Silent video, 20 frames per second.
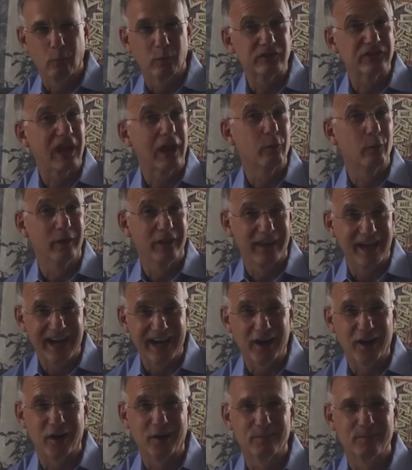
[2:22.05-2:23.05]
I wish I were
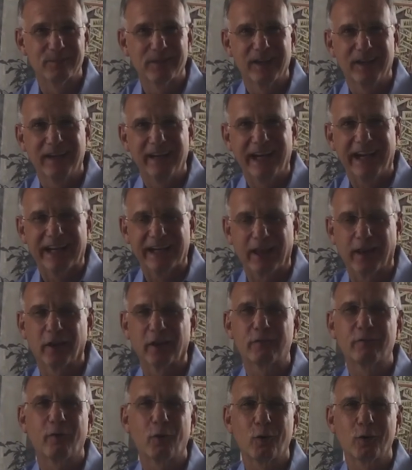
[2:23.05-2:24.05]
there. And
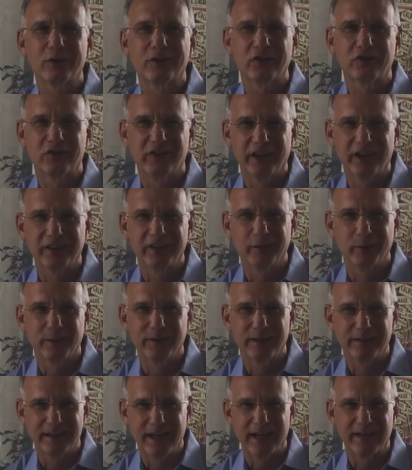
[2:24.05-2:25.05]
I look forward to seeing
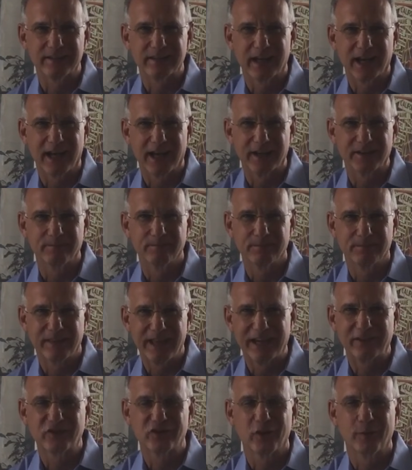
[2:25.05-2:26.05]
you in the days ahead.
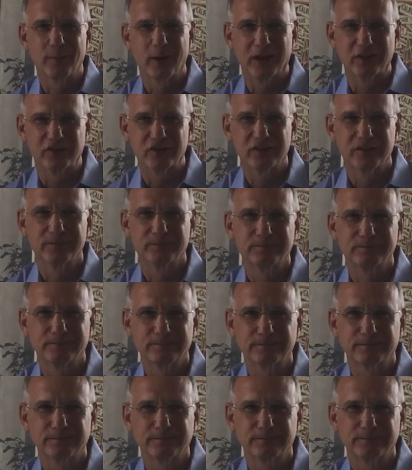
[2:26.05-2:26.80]
Thanks so much.